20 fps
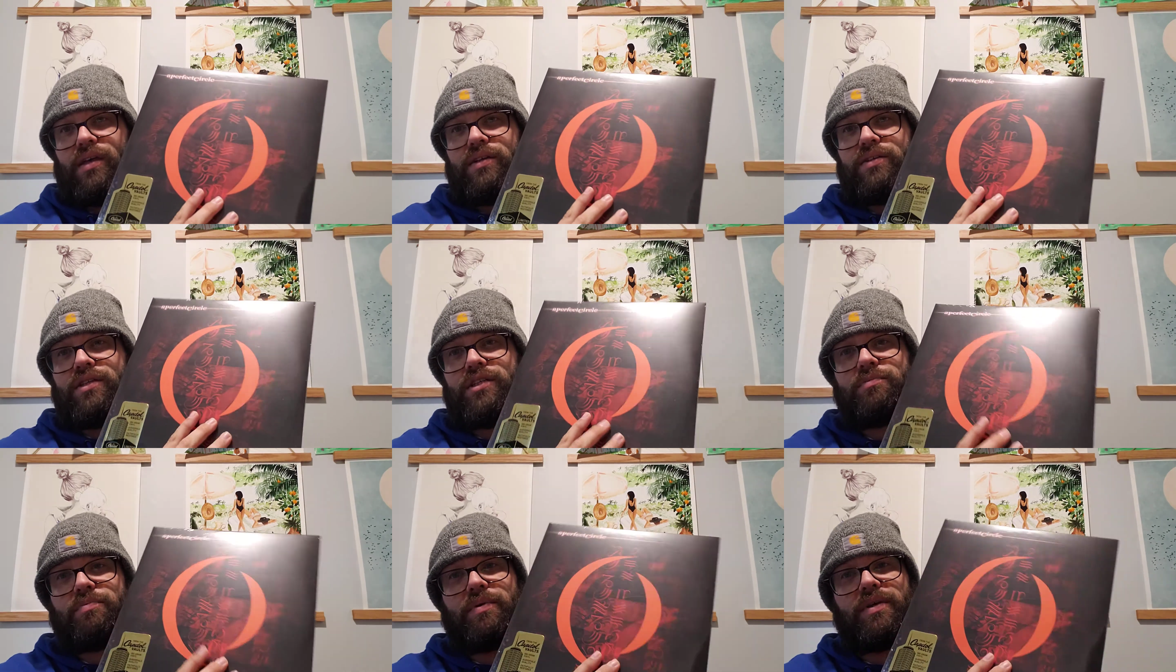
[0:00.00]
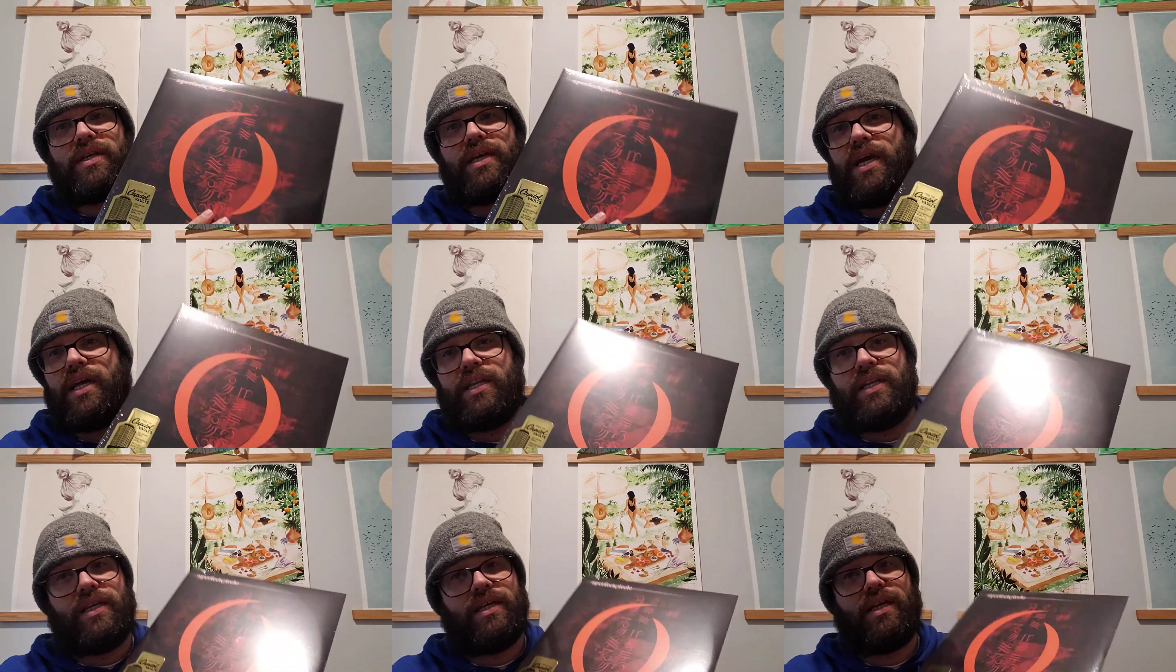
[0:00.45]
Just been
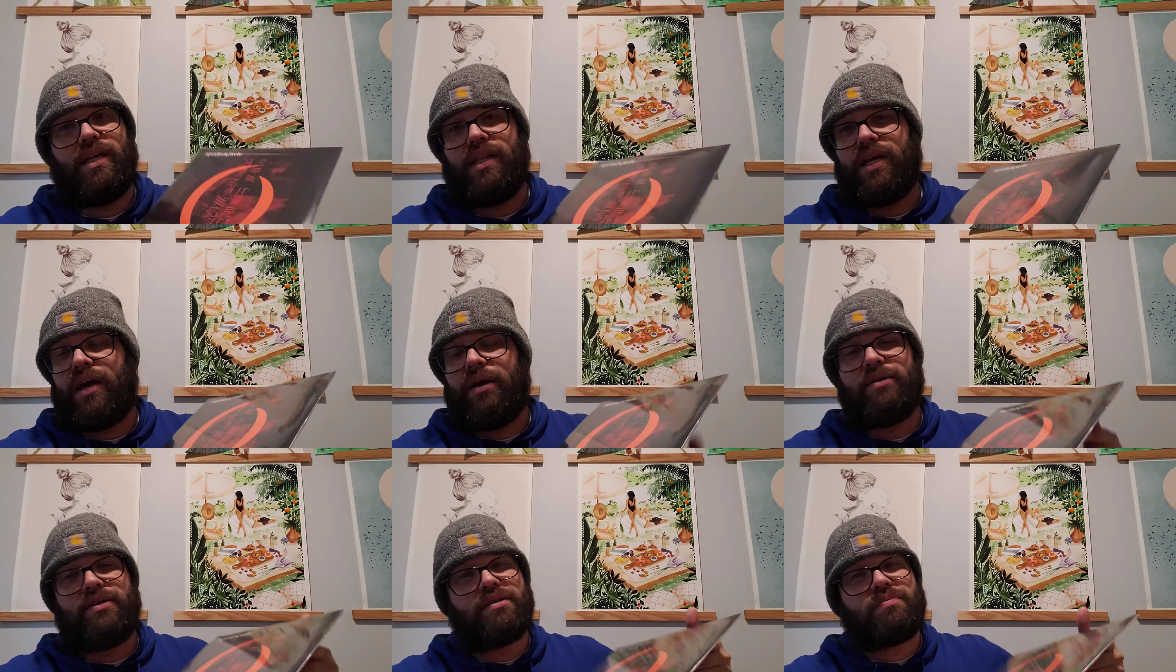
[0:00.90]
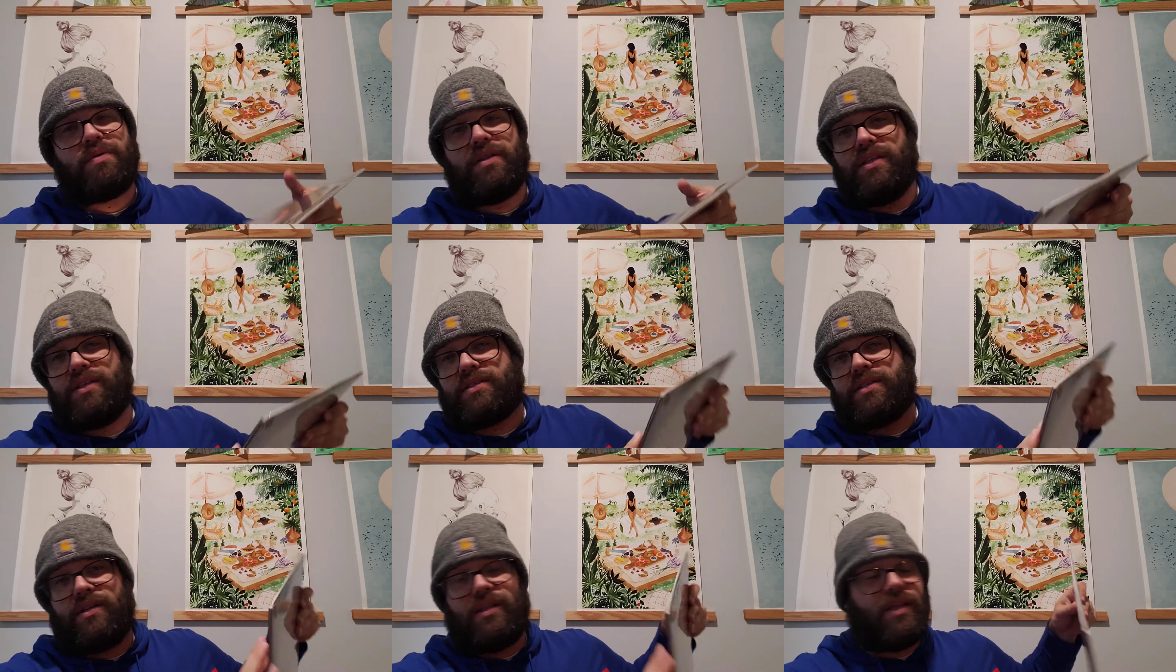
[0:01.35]
getting it. I've just
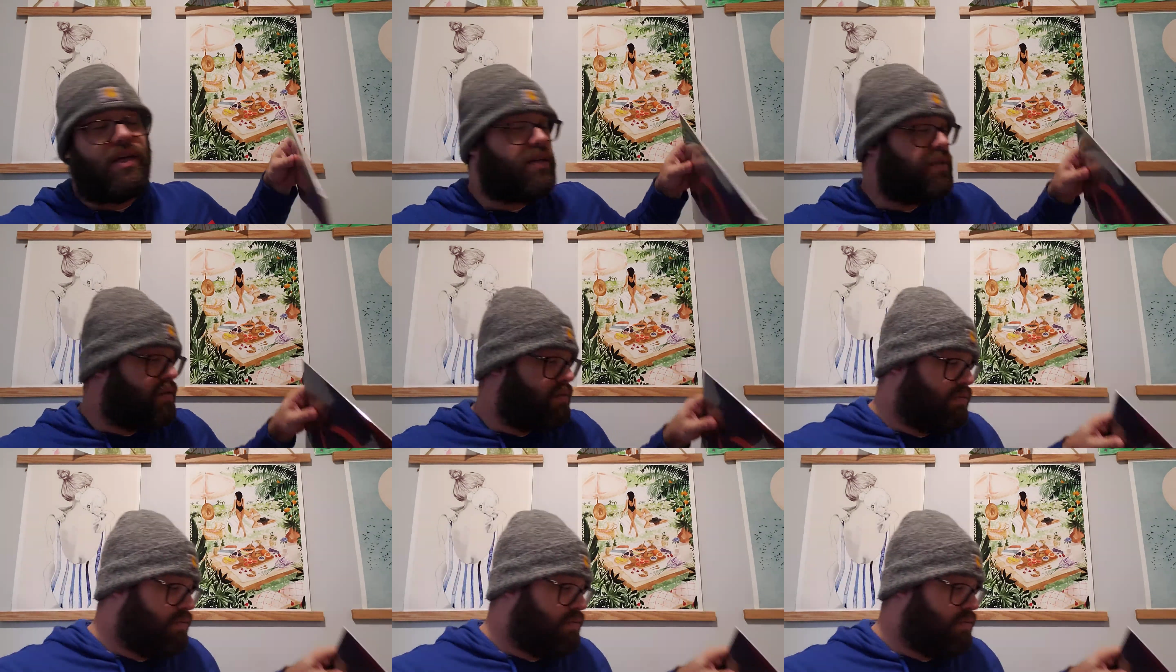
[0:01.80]
been listening to a lot of